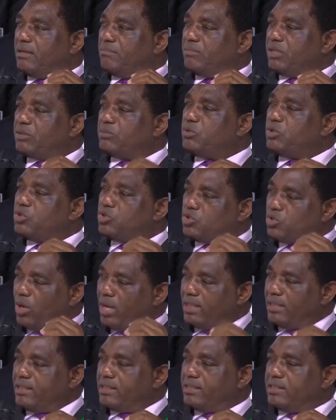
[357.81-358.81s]
but
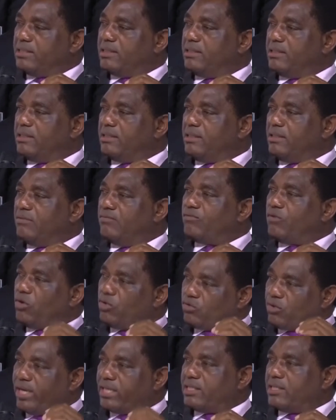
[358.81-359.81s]
mutuality for
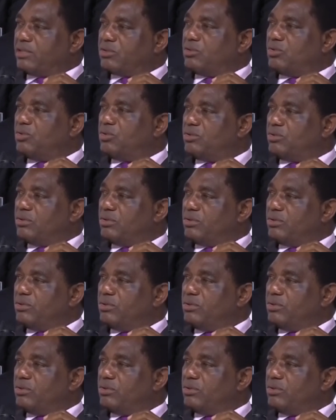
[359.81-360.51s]
greater good,